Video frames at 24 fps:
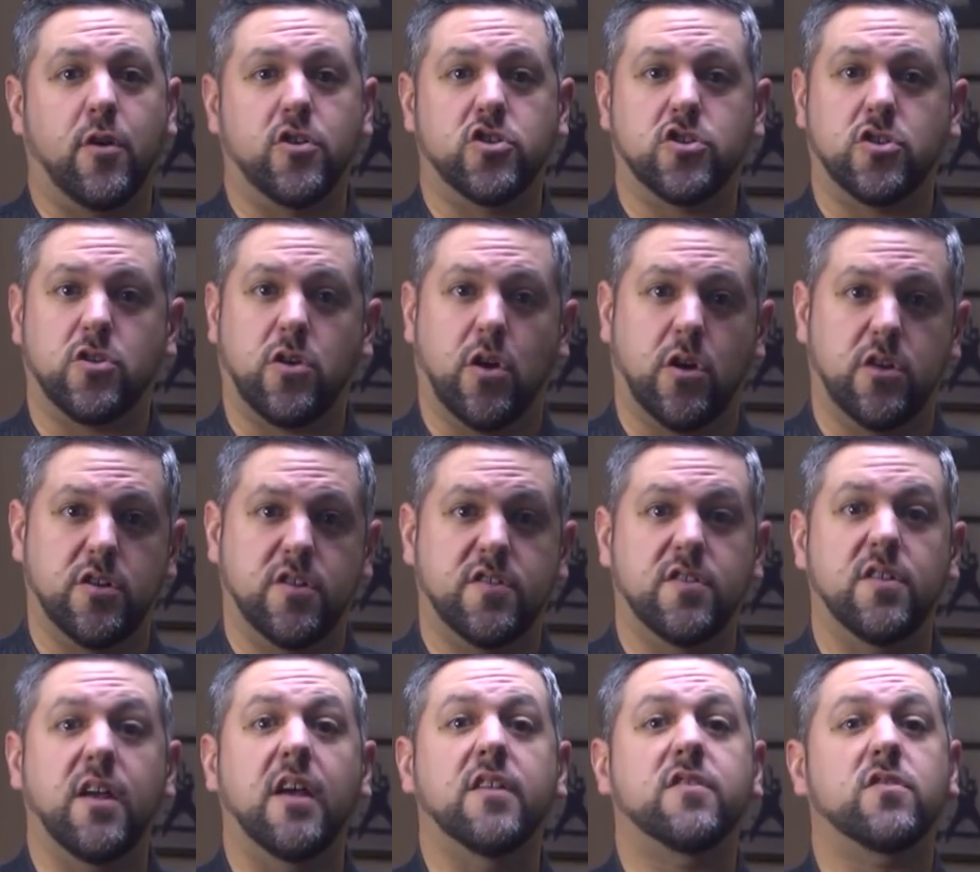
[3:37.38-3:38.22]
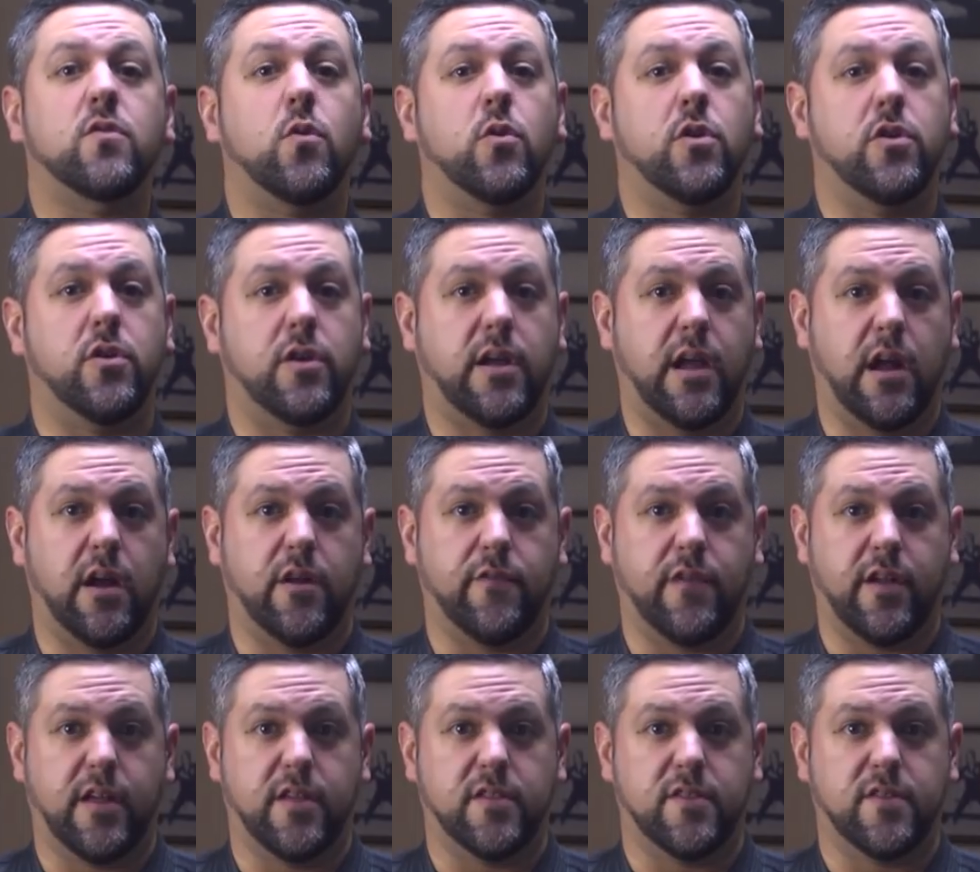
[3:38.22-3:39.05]
martial artists to escort your
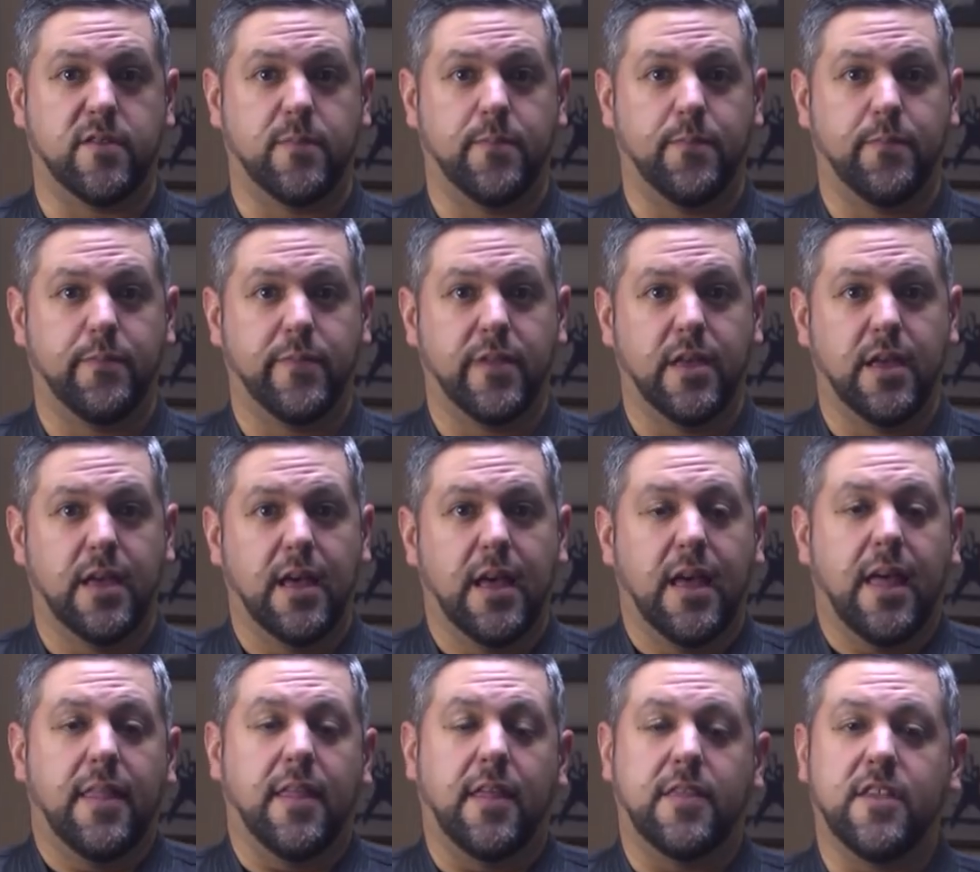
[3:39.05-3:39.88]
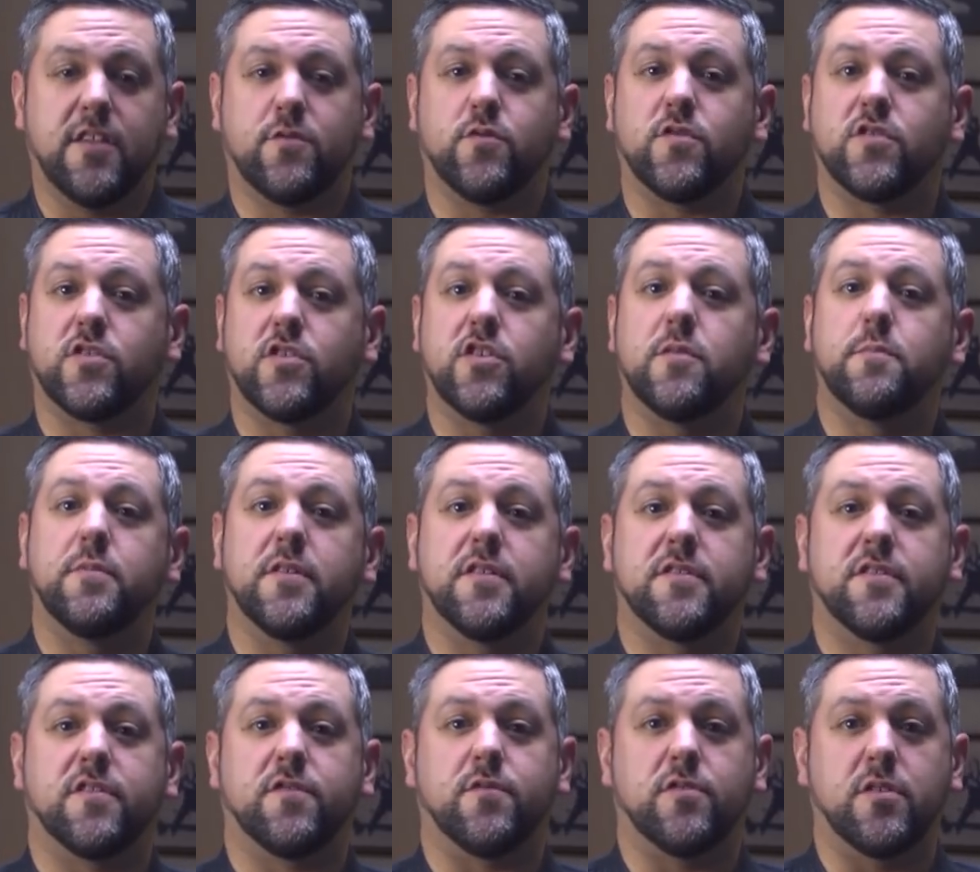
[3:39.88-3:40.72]
caravans. Now, this was good
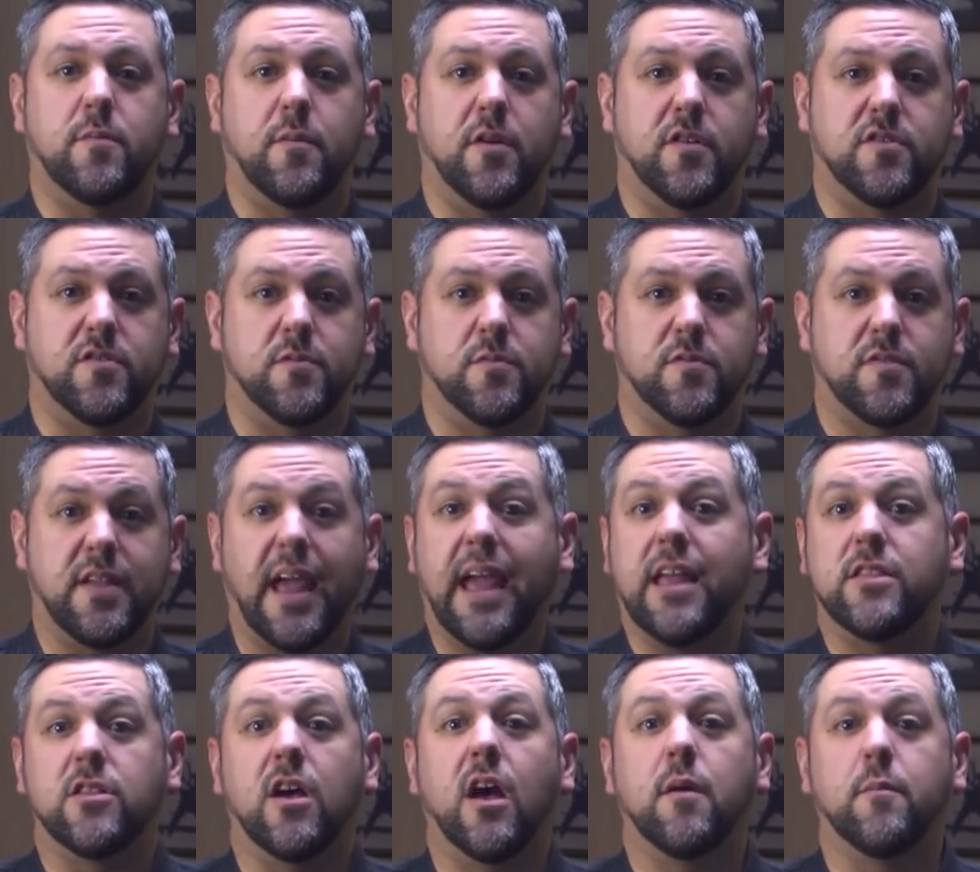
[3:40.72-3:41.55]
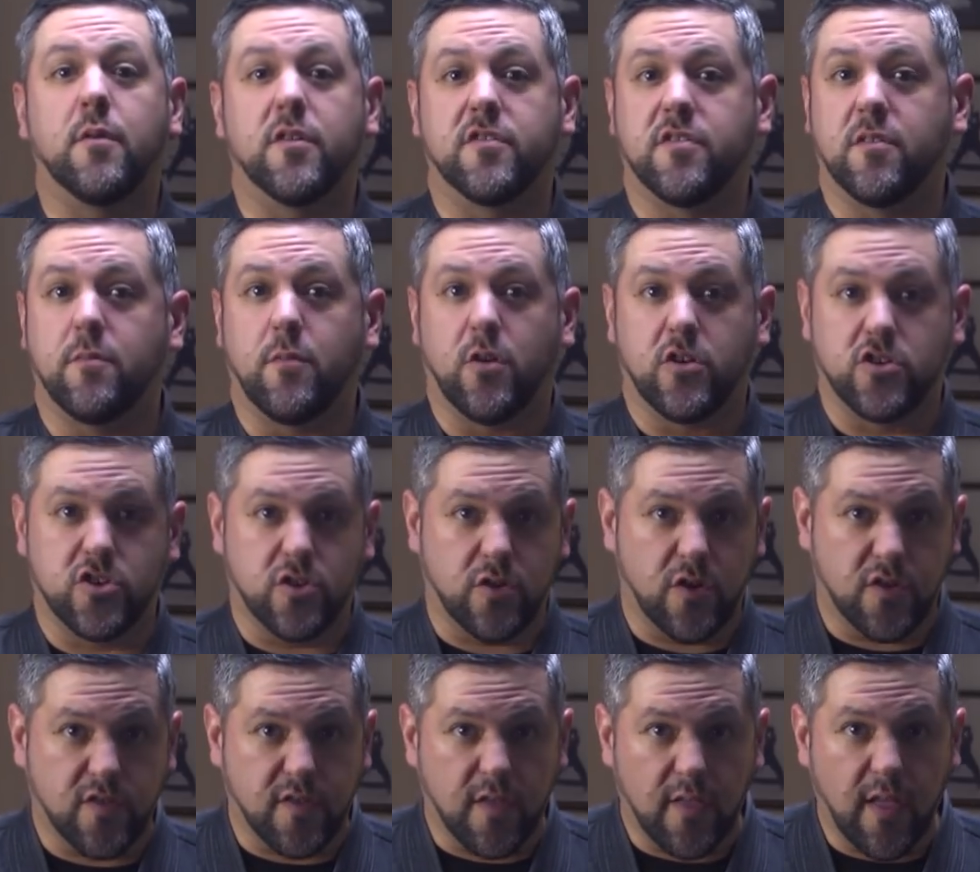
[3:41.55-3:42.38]
business for the Muslims and non-Muslim
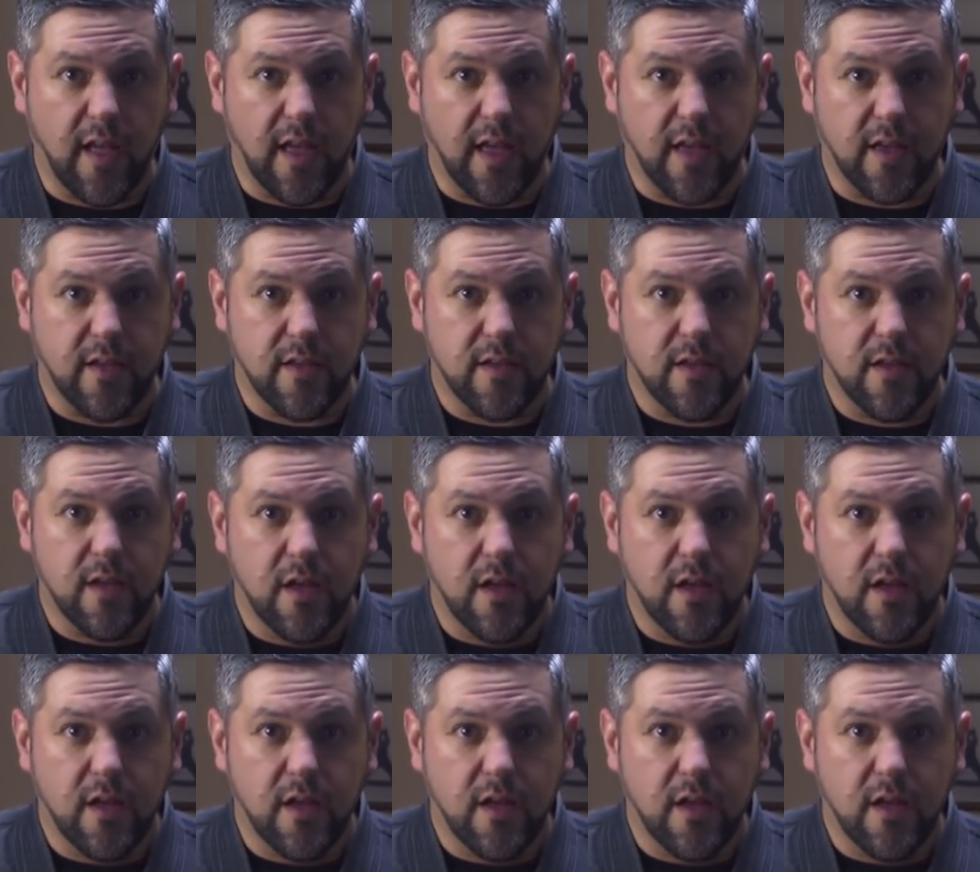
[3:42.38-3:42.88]
martial arts alike.